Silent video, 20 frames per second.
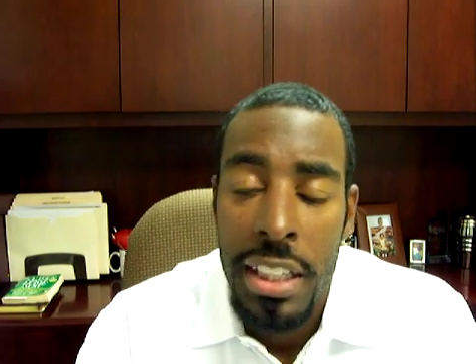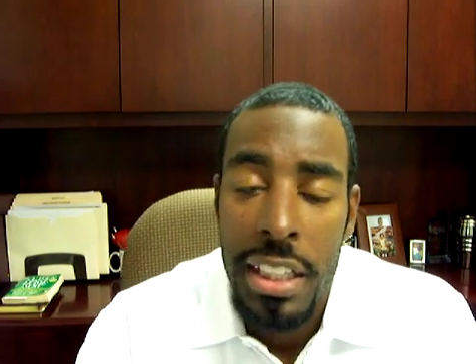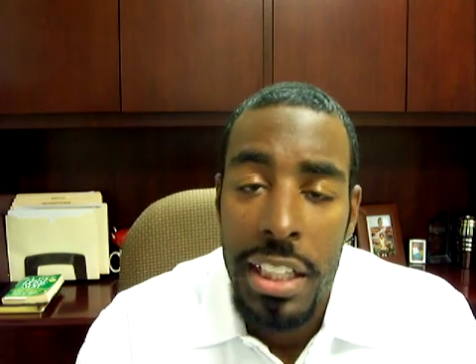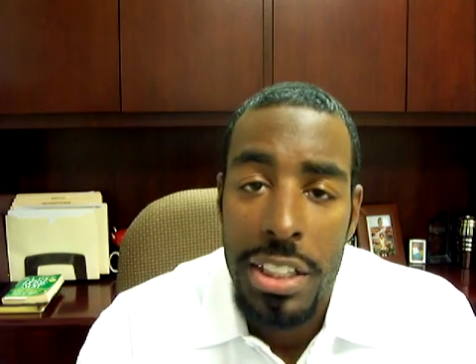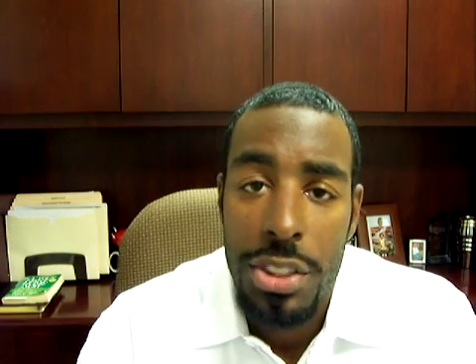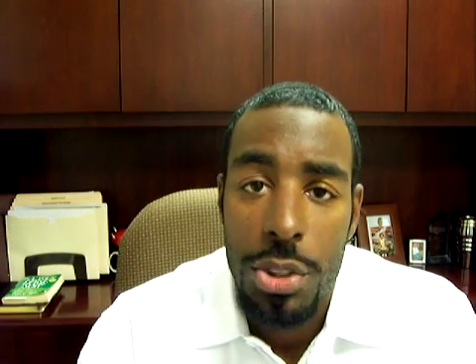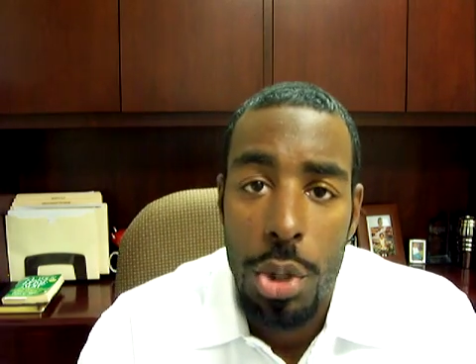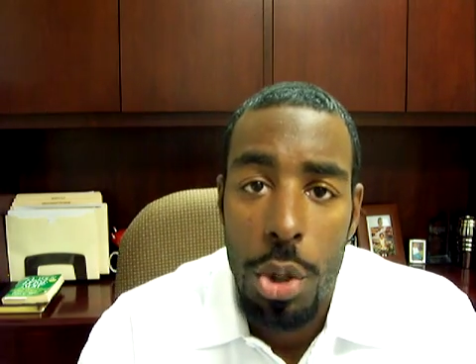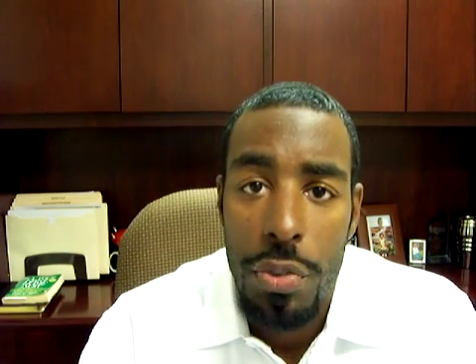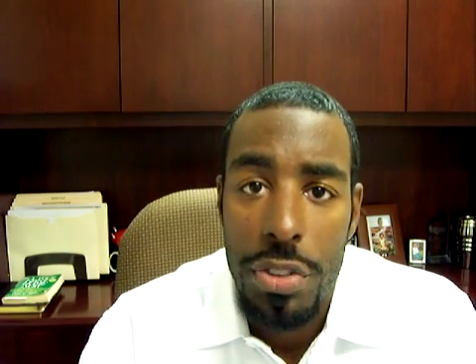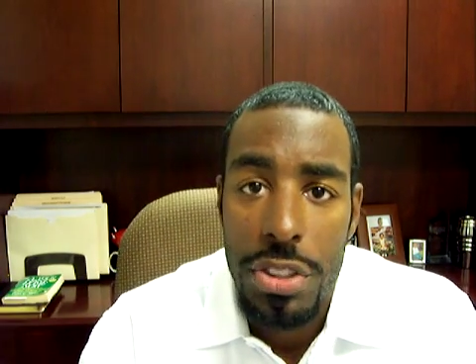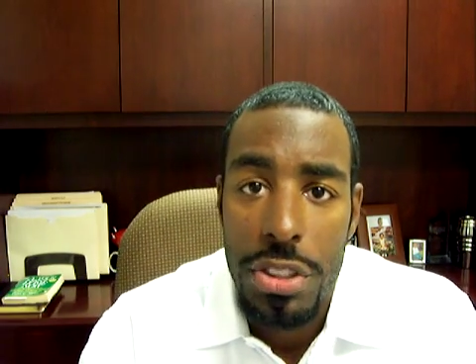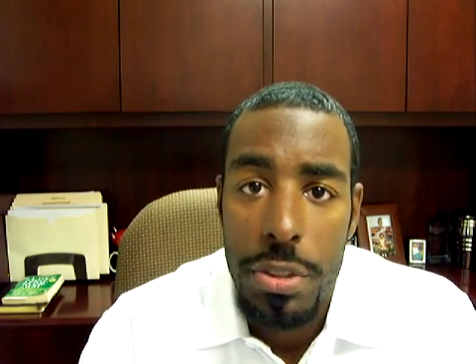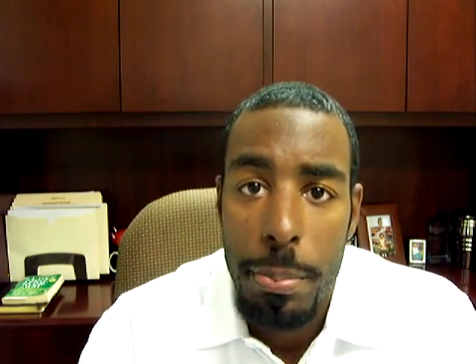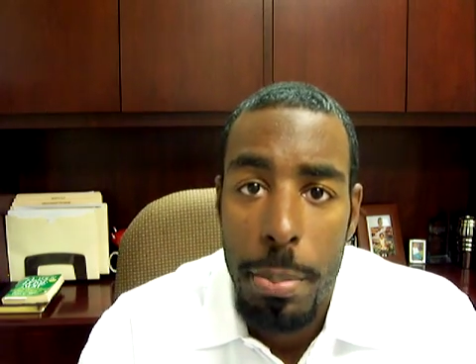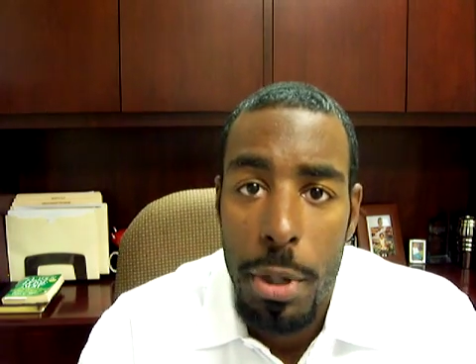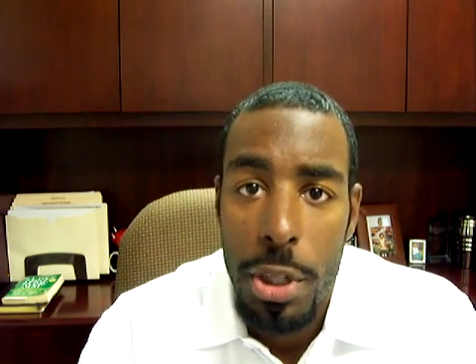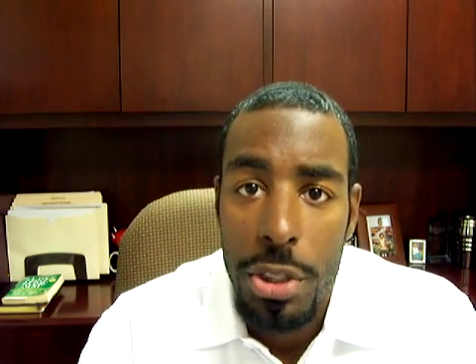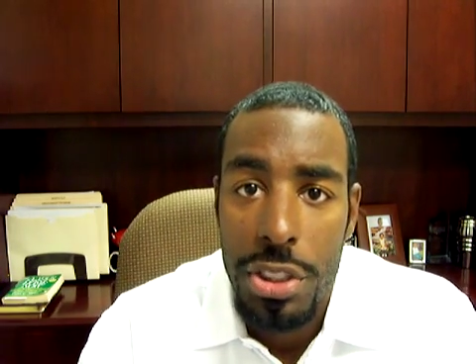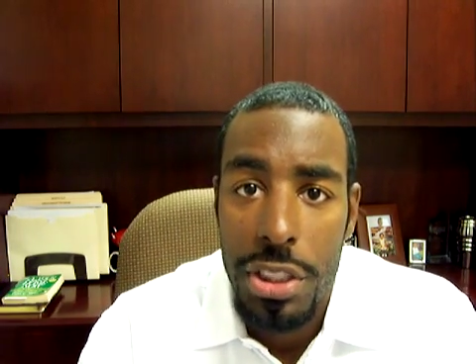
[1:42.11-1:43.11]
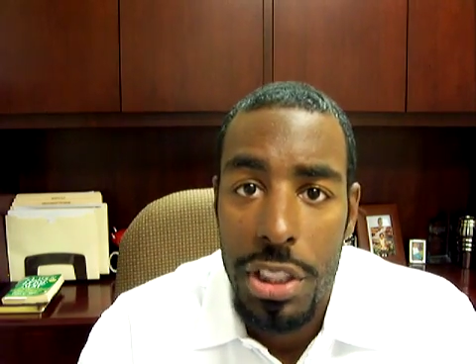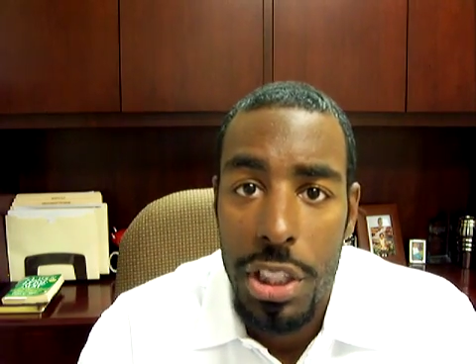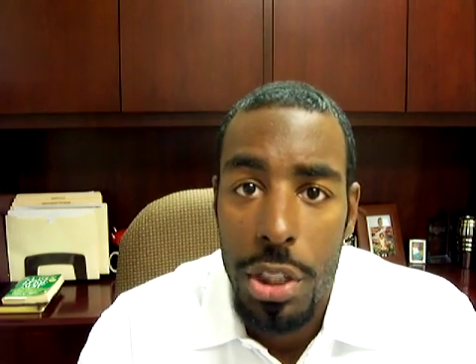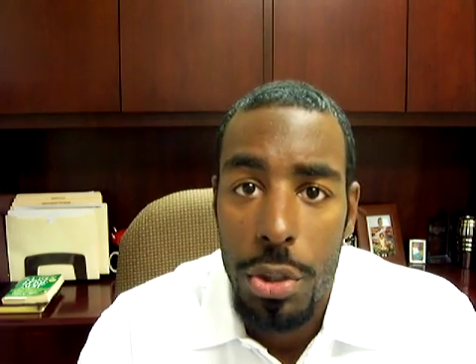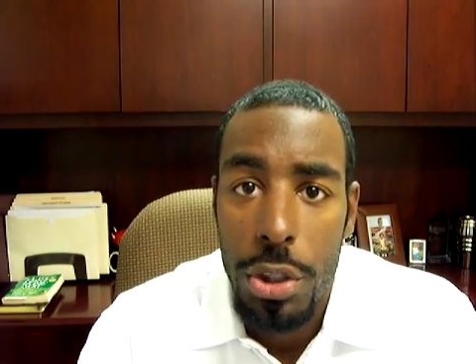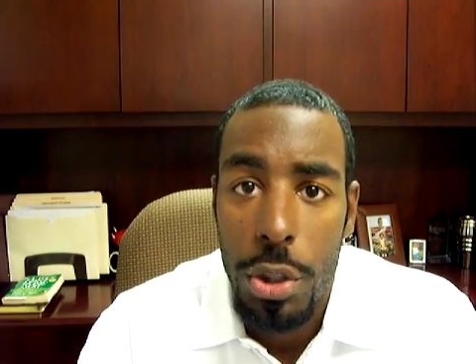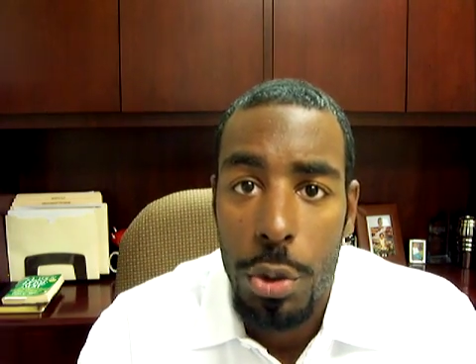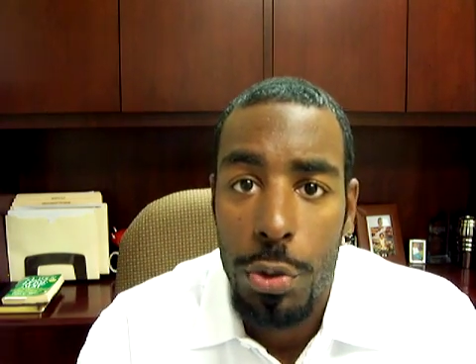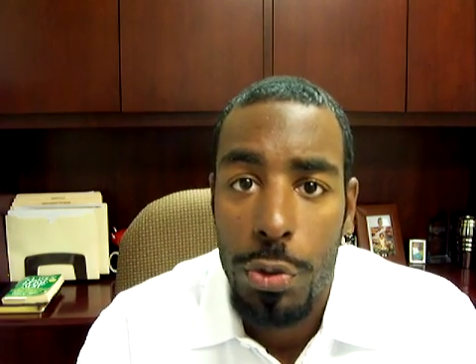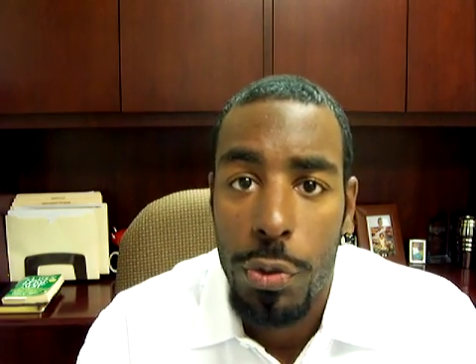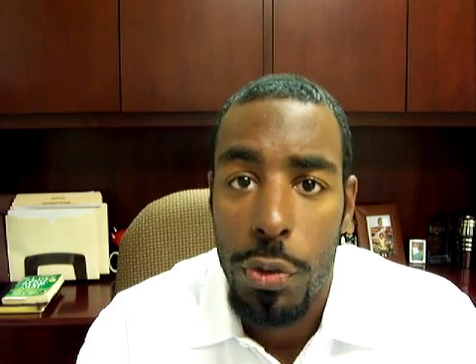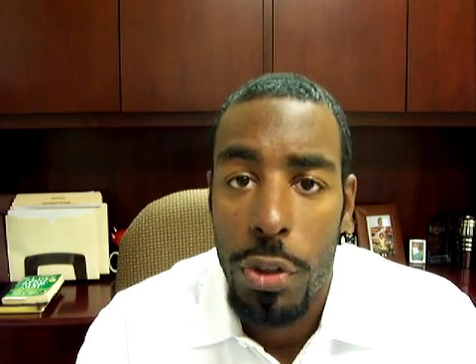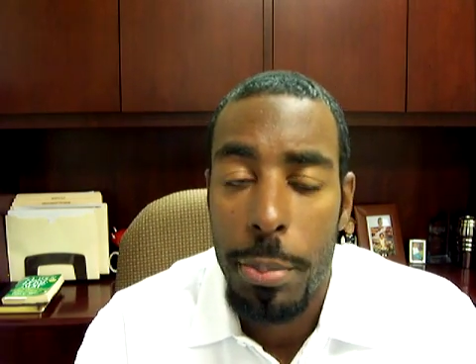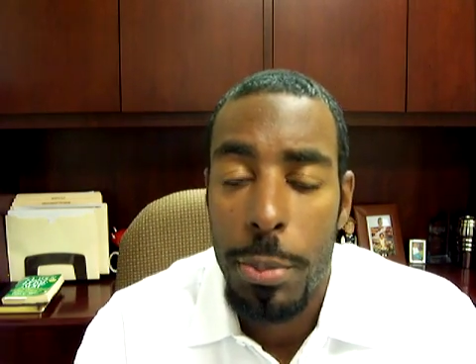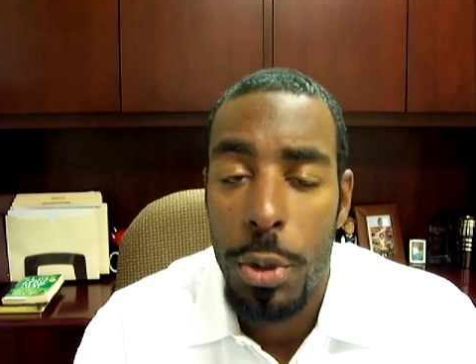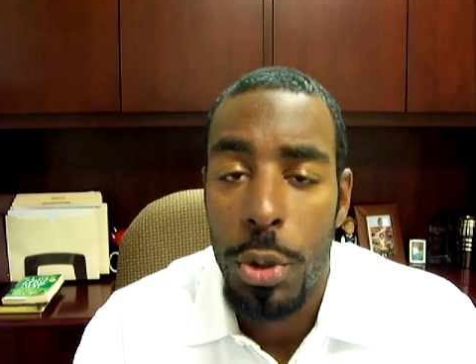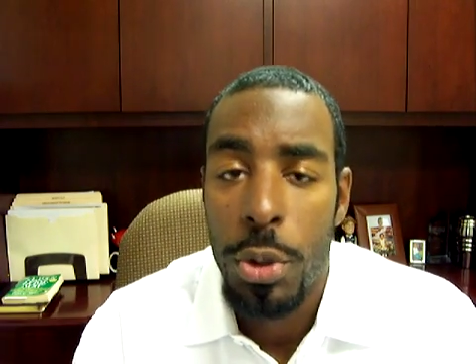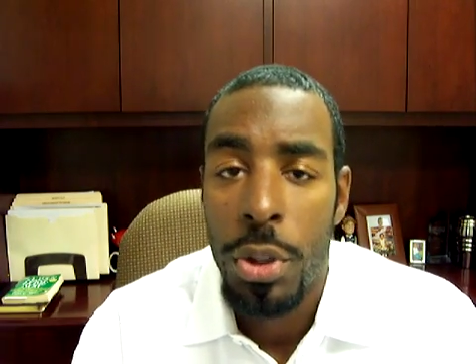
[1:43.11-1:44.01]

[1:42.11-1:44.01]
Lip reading: Let's go over some personnel notes from